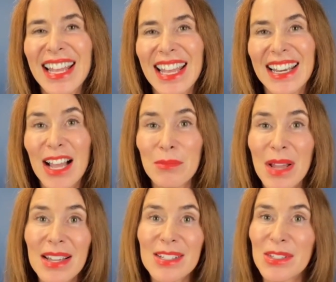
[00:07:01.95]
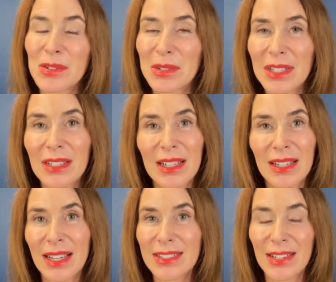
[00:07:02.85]
And I'm not a snorer and,
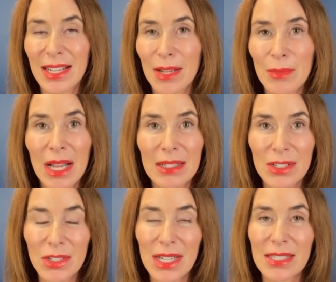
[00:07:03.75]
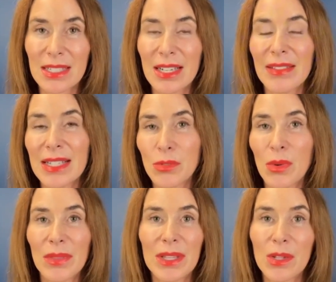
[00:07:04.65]
I, and I'm not congested. And that's
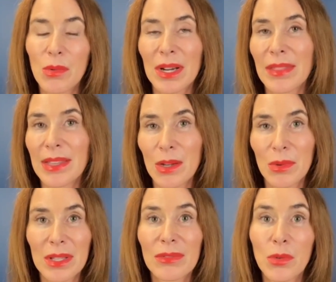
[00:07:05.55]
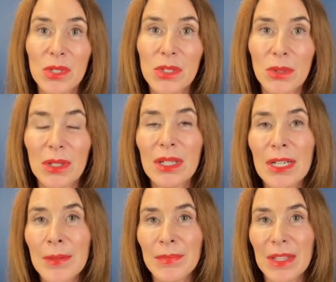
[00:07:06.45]
one thing you want to think with for sure.
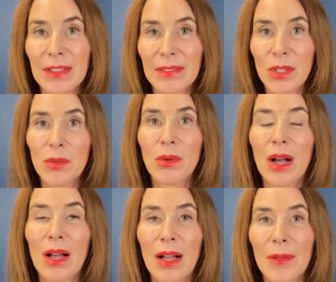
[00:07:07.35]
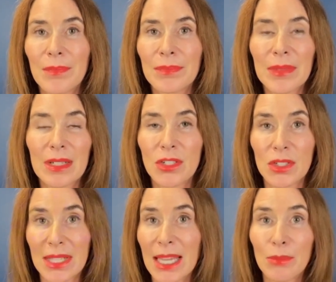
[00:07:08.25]
If you um,
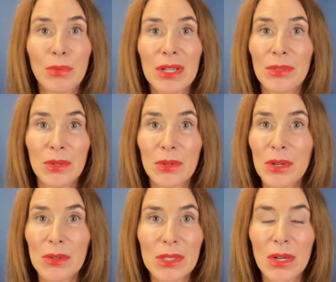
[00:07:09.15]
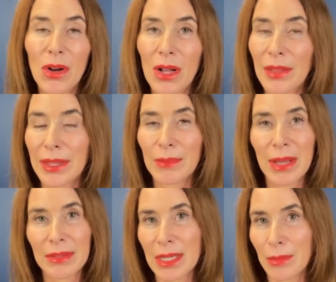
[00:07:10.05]
just can't breathe through your nose at all, then
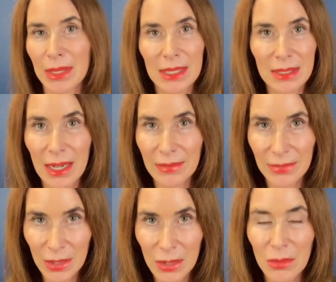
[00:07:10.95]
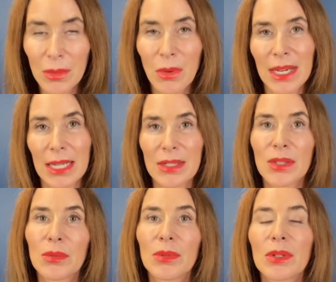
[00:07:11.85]
mouth taping is not for you. We want to get to
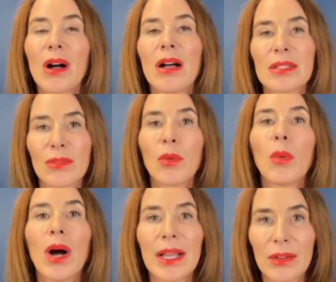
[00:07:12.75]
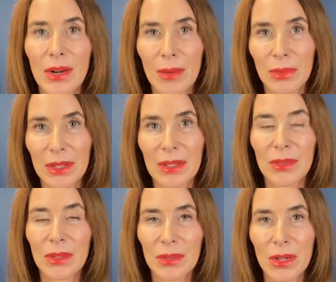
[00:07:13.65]
the root cause of why you're not breathing
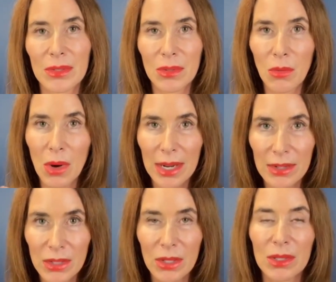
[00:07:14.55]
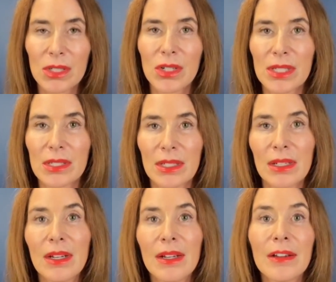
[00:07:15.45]
through your nose and why you're so congested
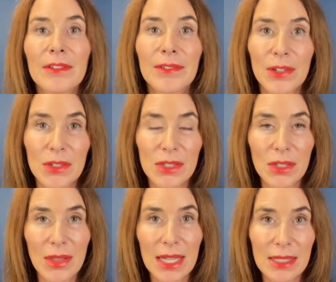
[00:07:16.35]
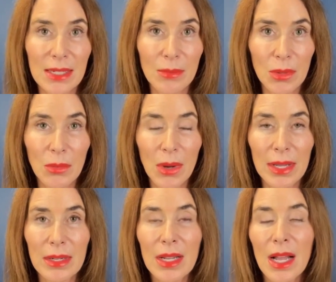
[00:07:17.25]
first. So that's number
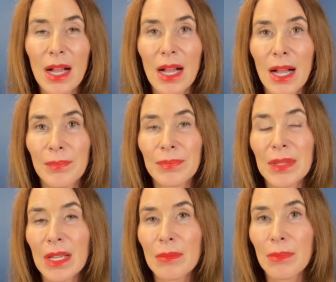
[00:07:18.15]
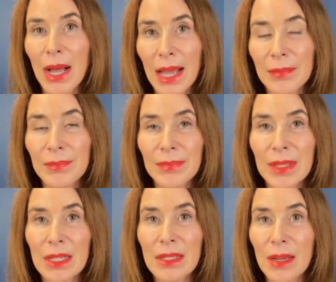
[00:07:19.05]
one. Um, but
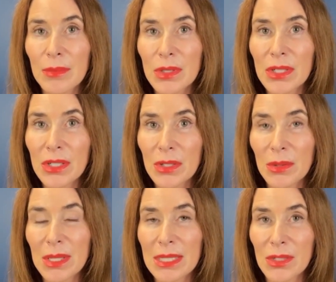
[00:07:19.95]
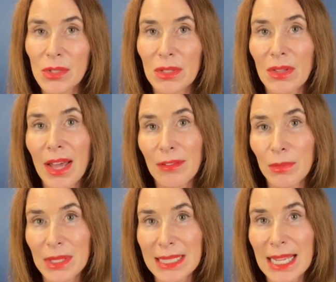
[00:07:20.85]
number two is there's a lot of
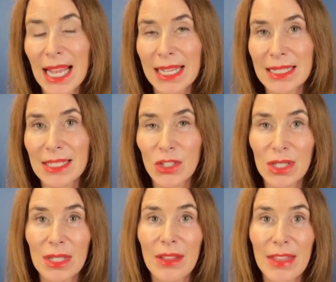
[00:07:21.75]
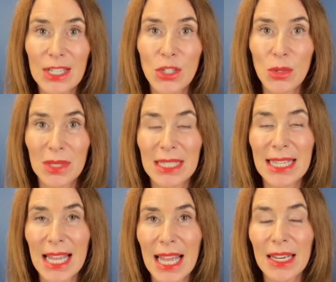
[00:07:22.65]
protection that you can
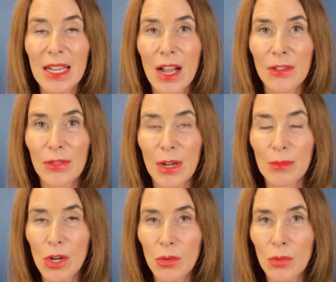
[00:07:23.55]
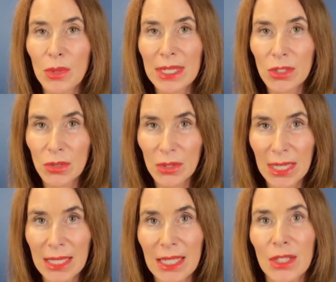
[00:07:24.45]
get from
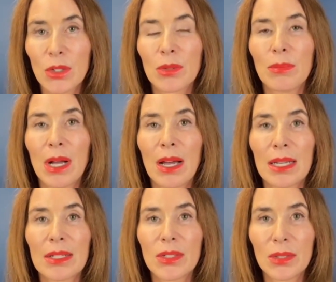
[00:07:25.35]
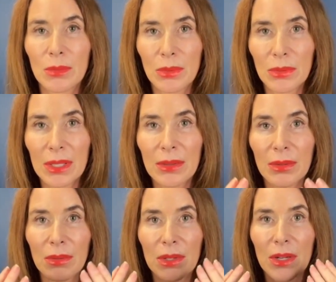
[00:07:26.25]
retraining your body to breathe
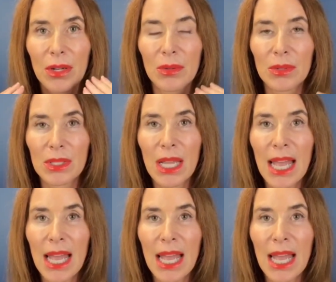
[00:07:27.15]
through the nose.